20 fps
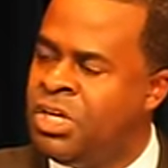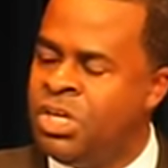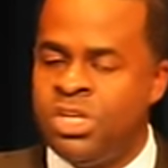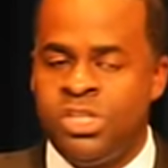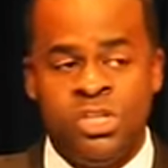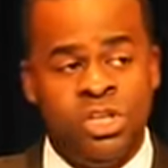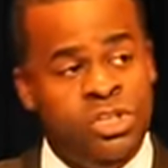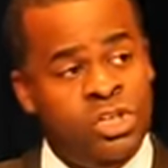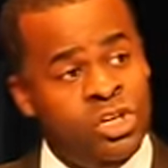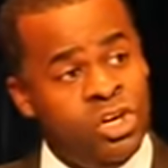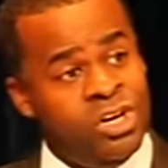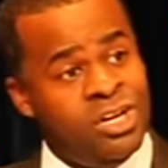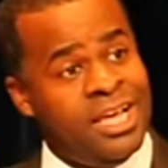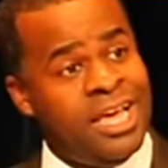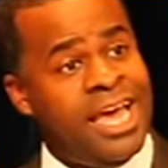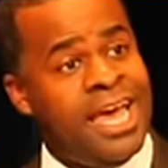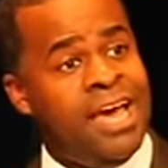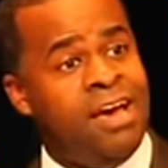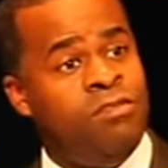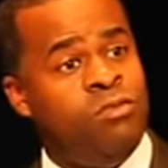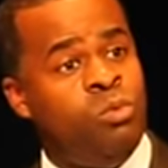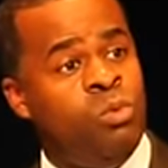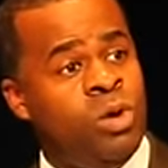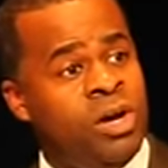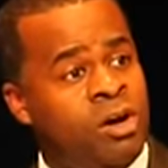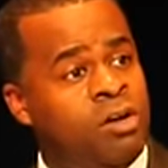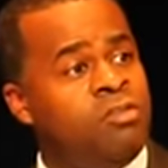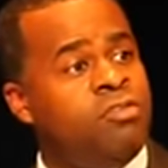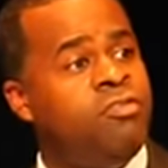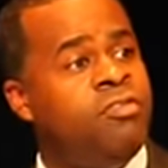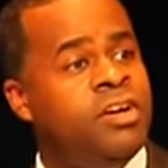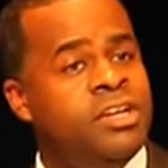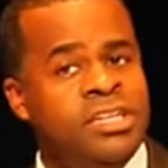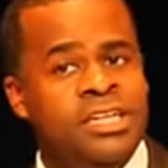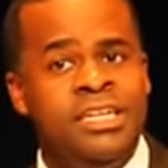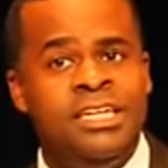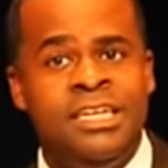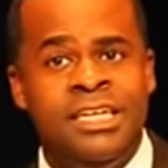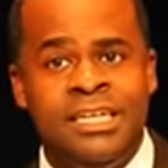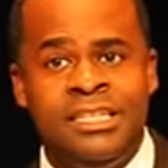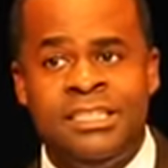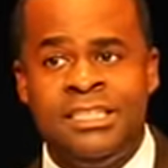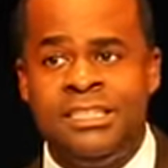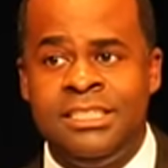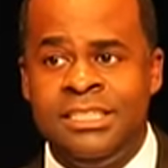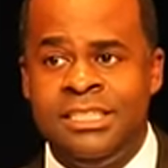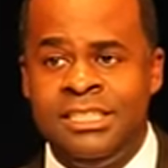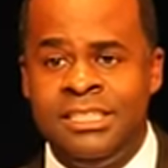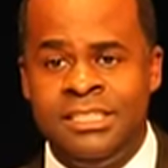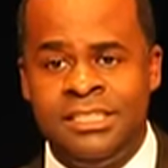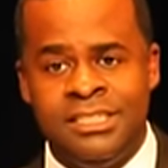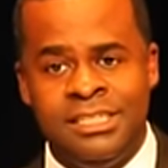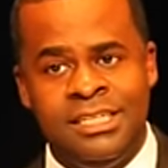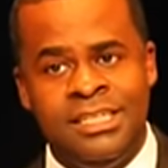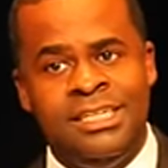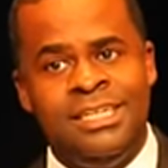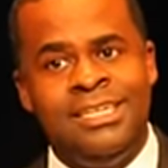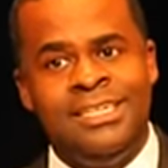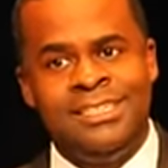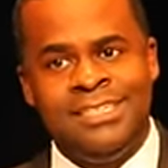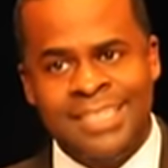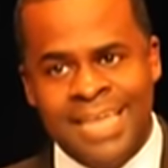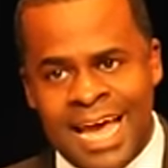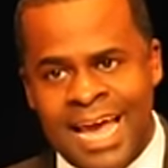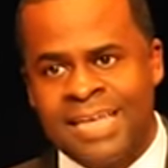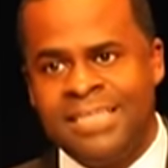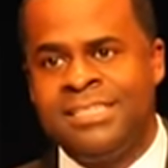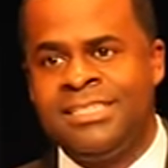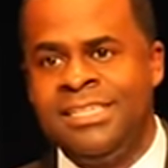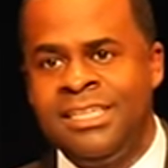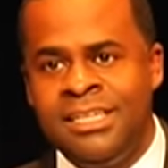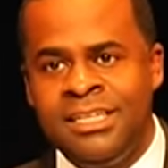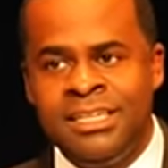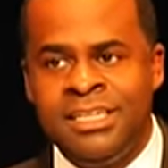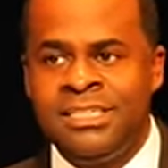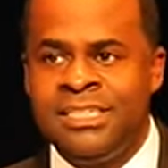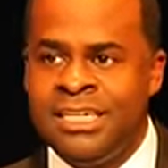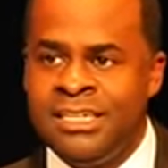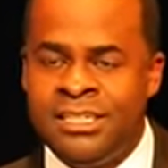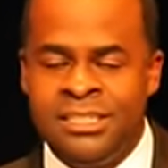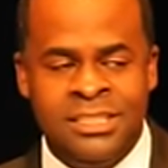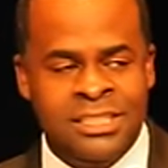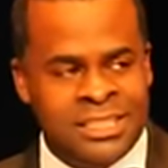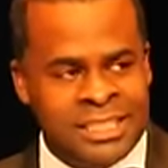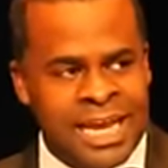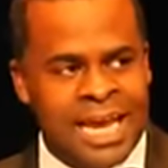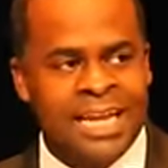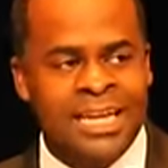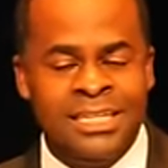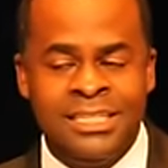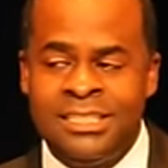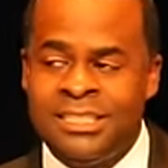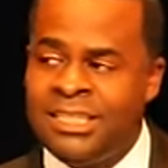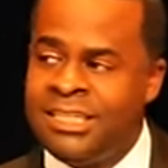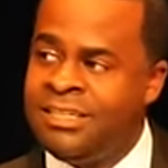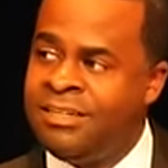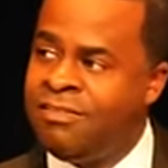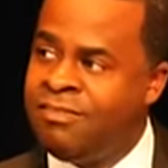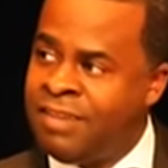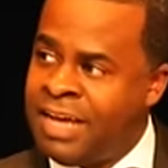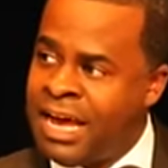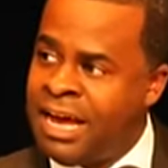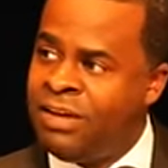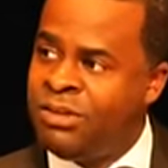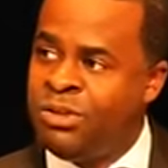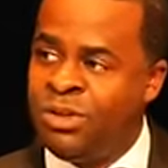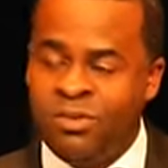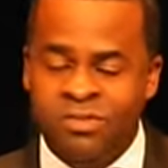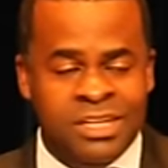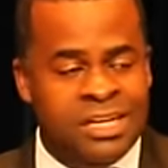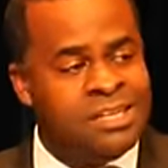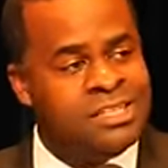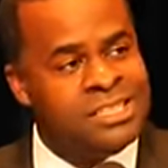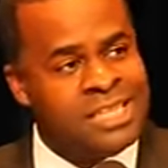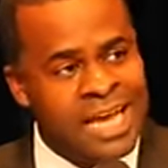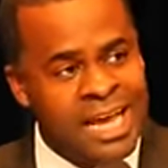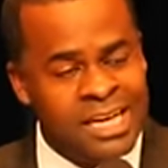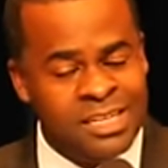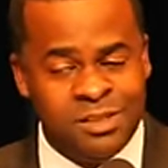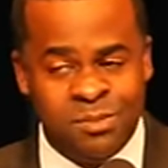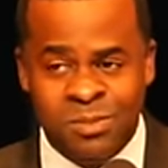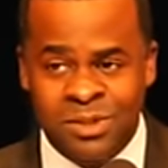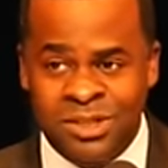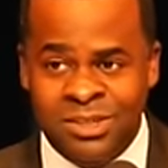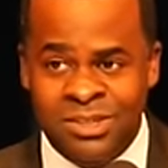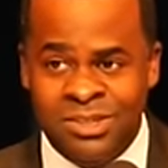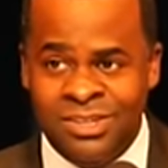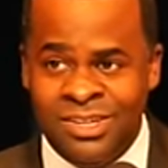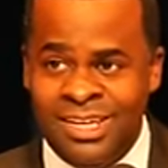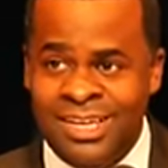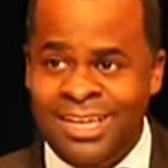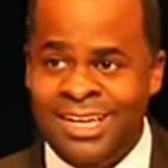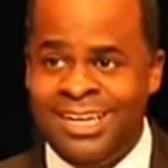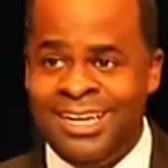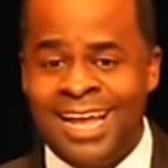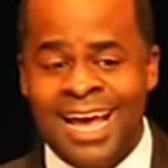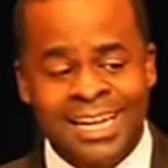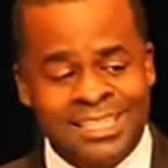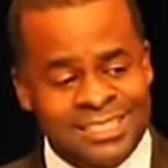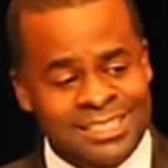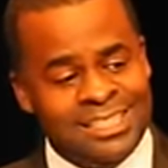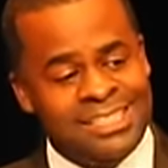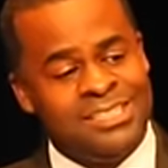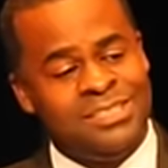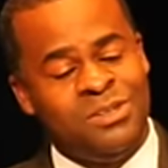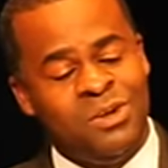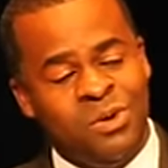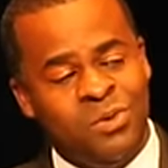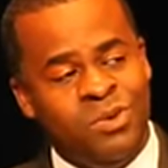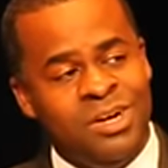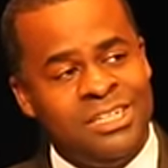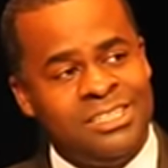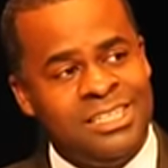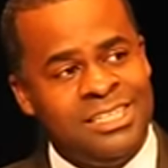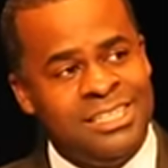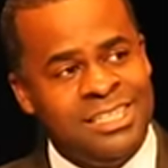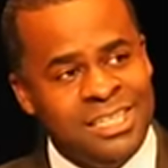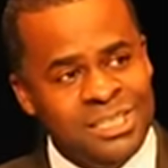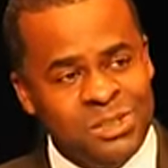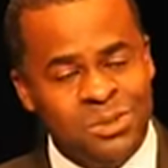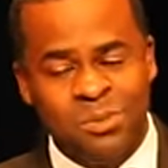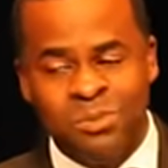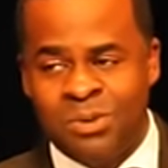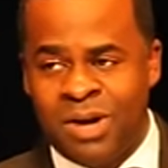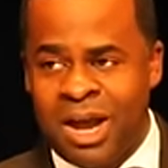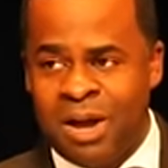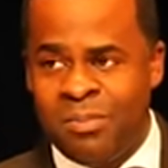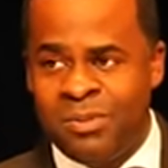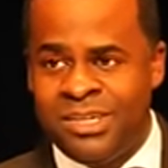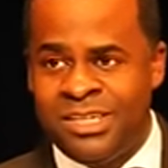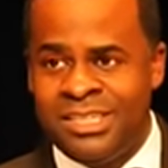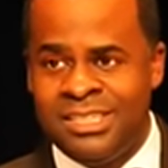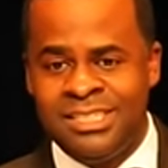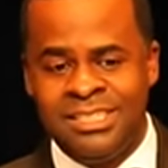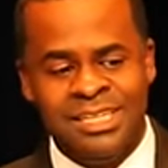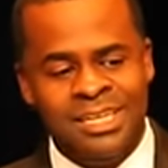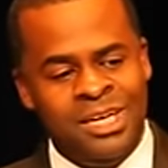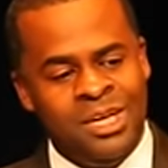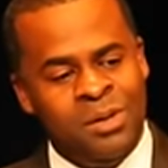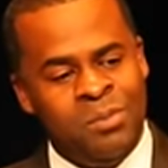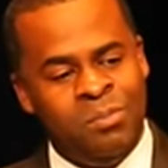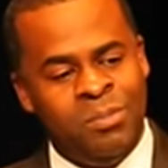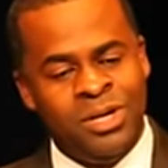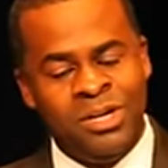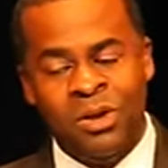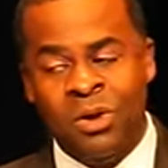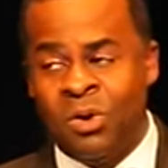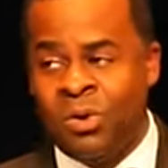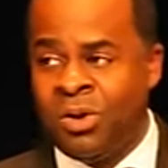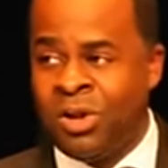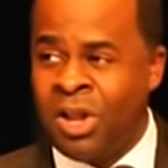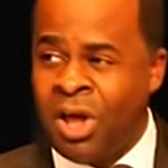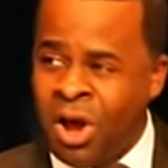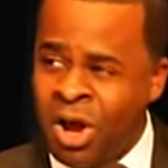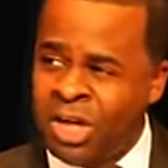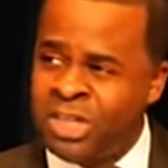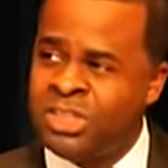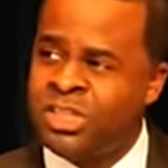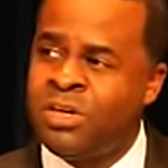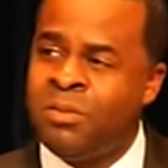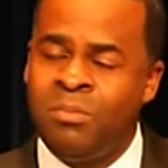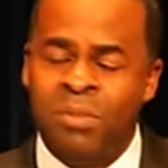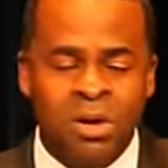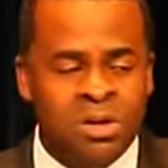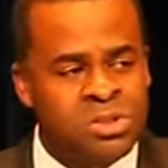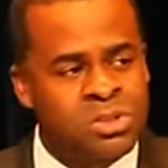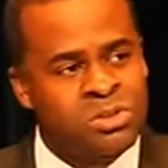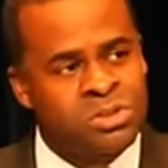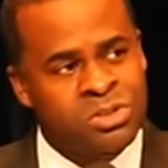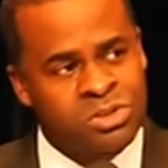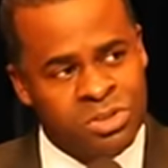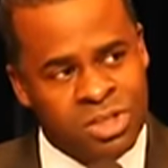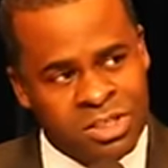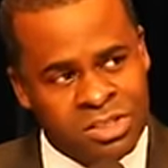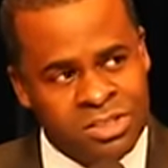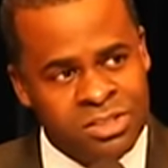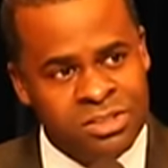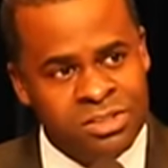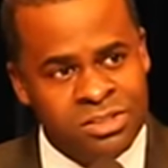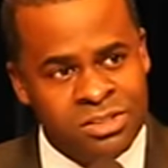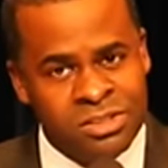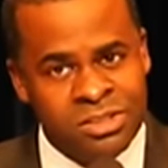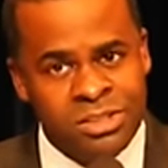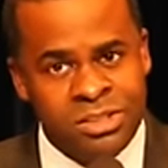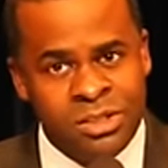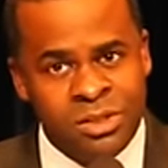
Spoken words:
So you're going to have well-funded entities challenging the value of their tax bill, not just on residential properties, but on large commercial structures,